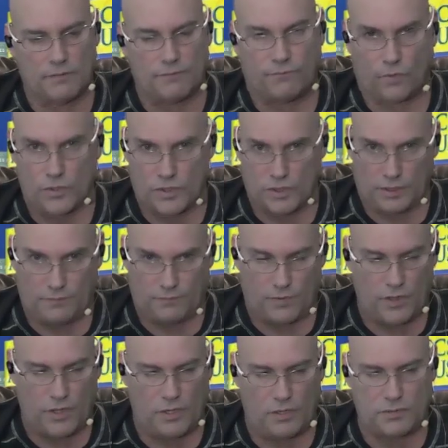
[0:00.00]
Fortunately for
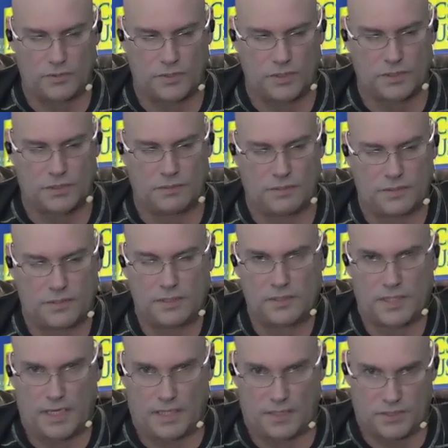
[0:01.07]
you, it's just you didn't
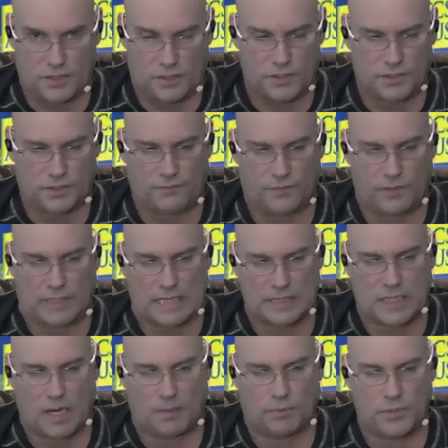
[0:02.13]
take it seriously for the
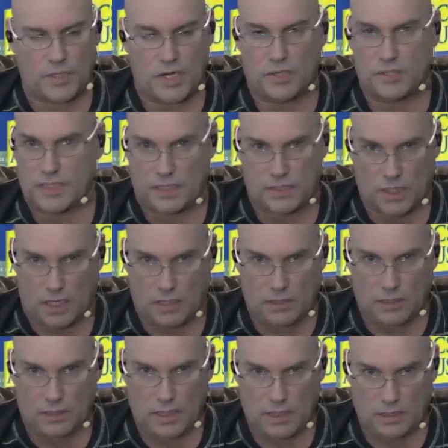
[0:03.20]
last couple of years. That's all.
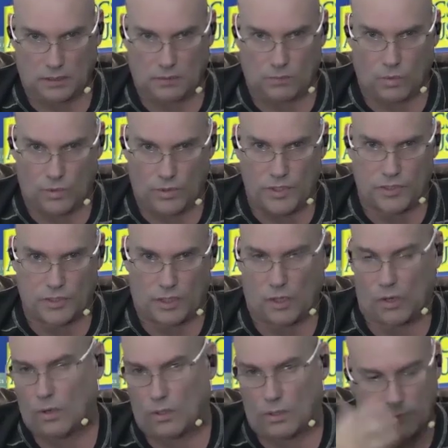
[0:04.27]
Worry took a
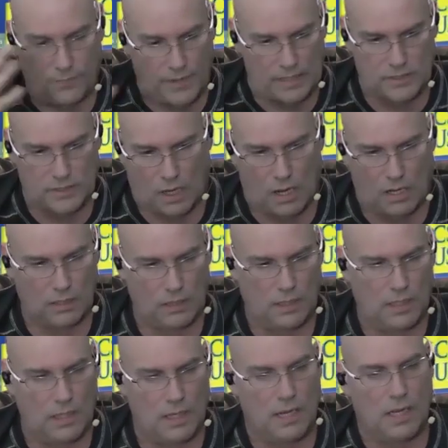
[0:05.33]
hold. That's all.
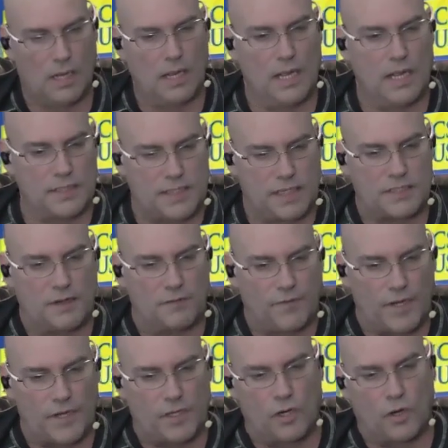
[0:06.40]
It says, if
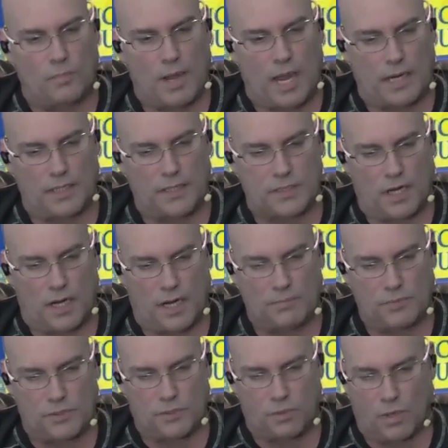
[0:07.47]
I could go back in
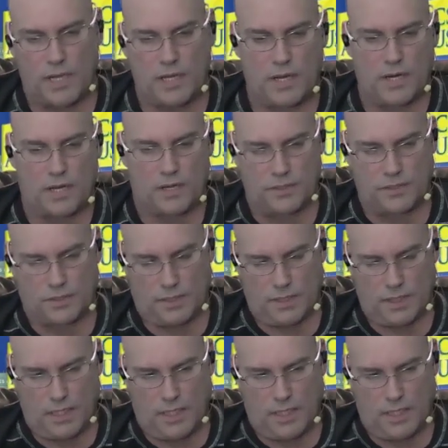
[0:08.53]
time 20 years,